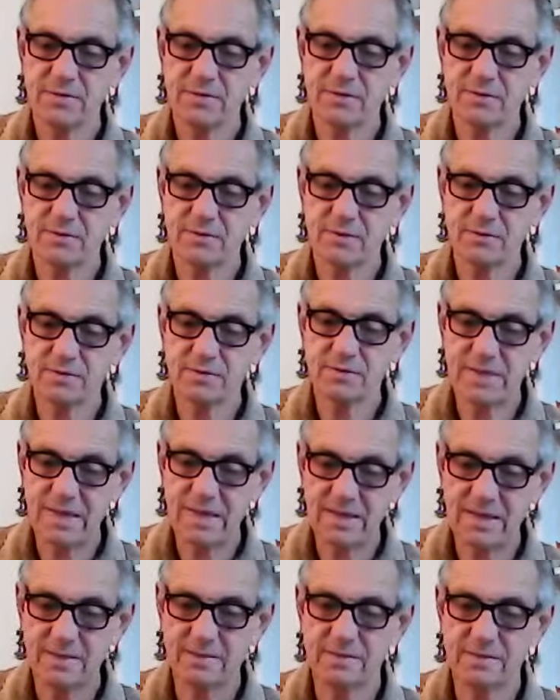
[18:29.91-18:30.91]
the
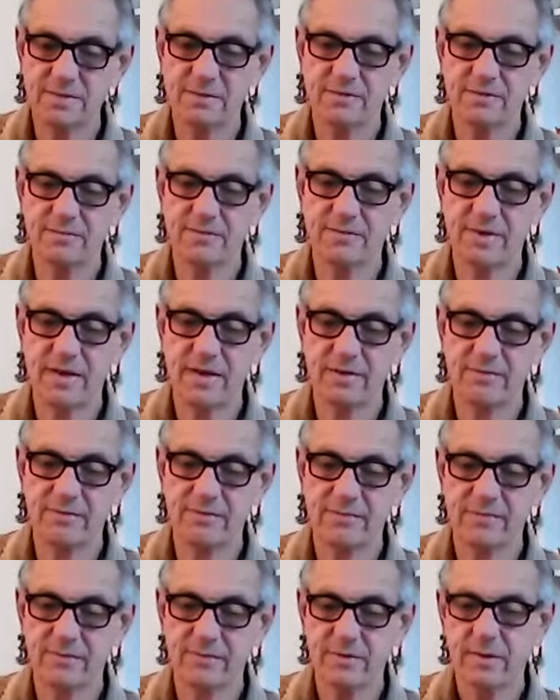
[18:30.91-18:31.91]
totality of
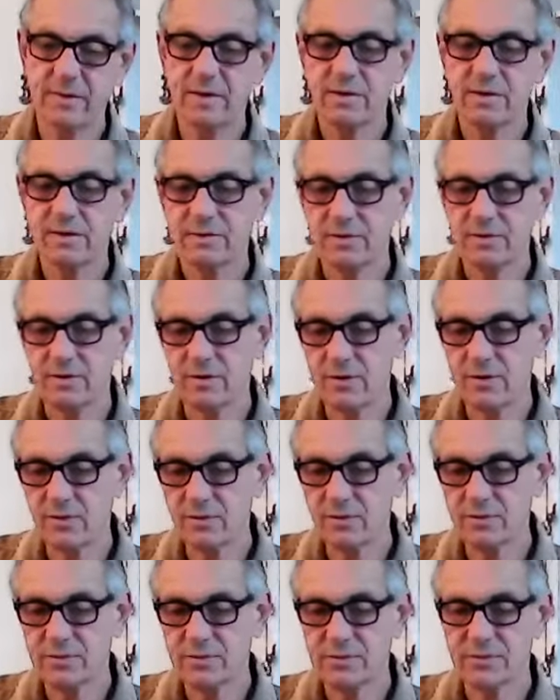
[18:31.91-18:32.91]
life, the
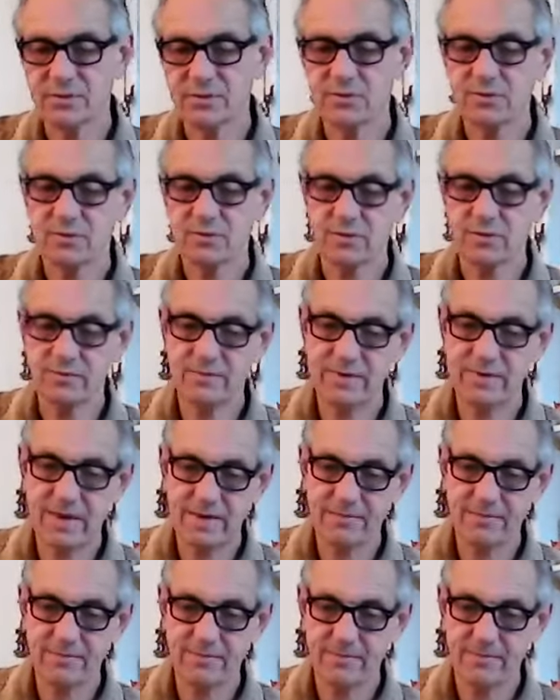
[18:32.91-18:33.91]
wholeness of
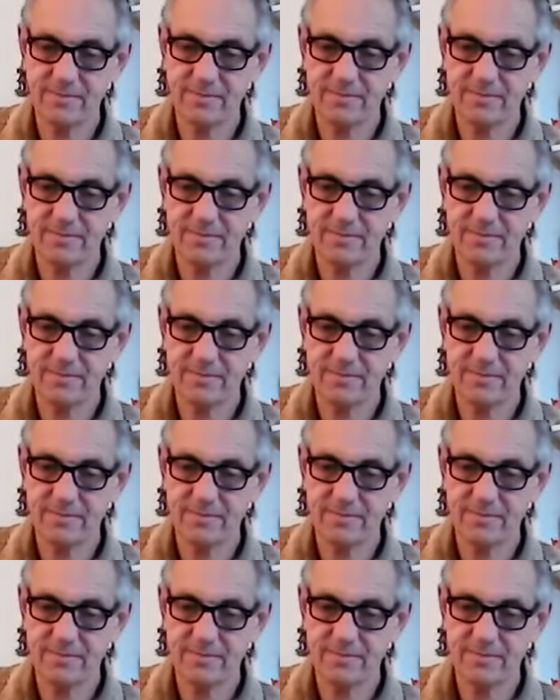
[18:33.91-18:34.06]
life.